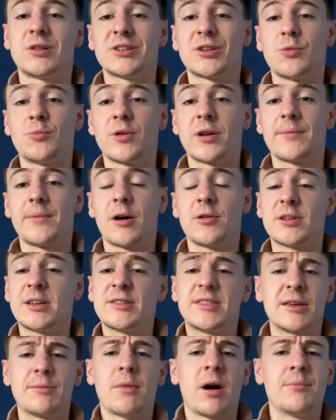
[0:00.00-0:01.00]
I don't want to. I
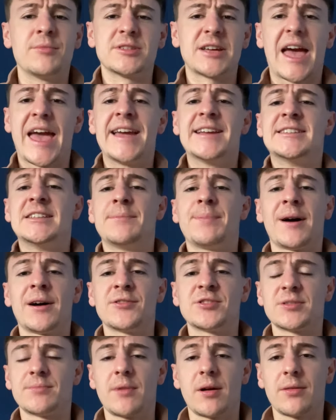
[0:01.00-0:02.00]
think mine was like eighty
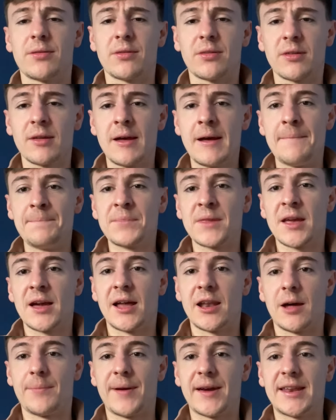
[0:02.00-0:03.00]
pounds a month,
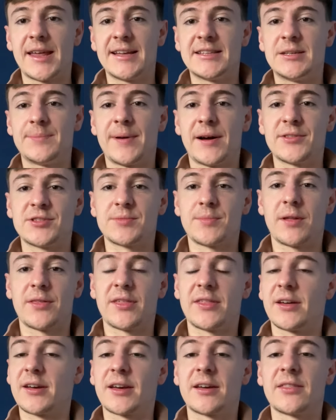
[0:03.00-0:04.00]
and I paid eighty pounds a month.
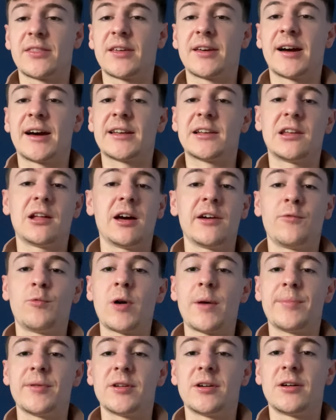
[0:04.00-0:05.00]
And I think I had live
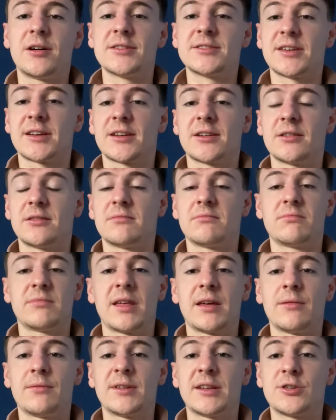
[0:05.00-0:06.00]
webinars. I could
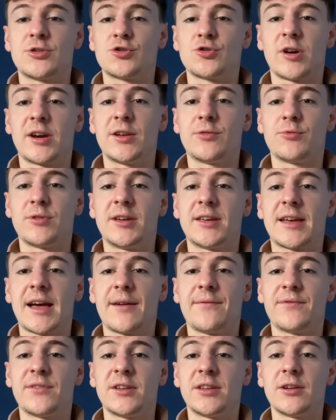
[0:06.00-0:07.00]
they did trade
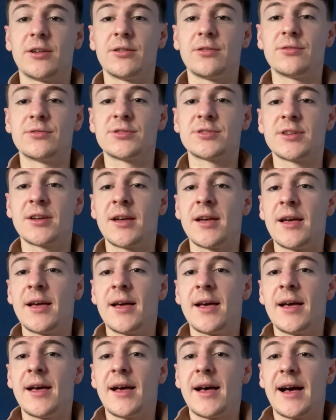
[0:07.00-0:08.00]
recap videos,
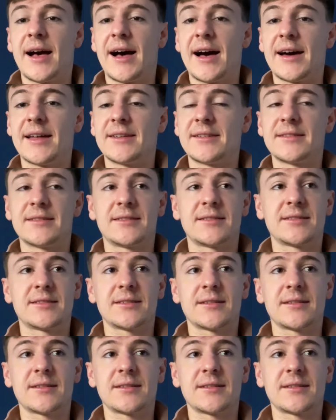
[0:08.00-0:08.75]
and